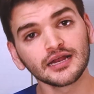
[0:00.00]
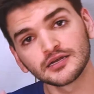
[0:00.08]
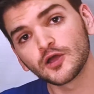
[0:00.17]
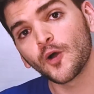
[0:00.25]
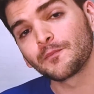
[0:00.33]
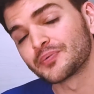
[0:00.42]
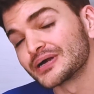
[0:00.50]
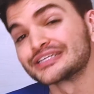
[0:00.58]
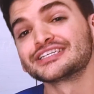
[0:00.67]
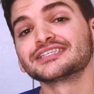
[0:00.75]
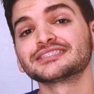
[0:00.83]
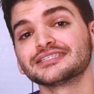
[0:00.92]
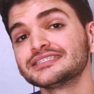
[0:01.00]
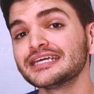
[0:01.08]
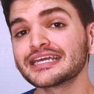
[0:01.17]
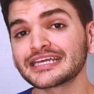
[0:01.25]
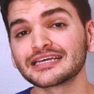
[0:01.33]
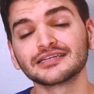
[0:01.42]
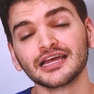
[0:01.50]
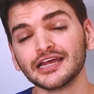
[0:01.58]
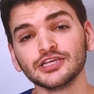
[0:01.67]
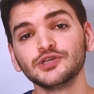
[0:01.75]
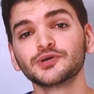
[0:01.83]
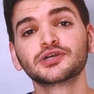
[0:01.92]
and go purchase a ticket,
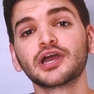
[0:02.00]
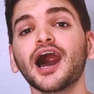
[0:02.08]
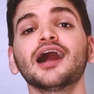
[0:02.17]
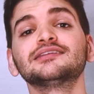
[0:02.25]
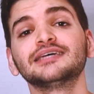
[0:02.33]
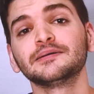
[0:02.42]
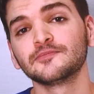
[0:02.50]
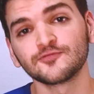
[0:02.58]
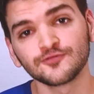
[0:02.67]
you goddamn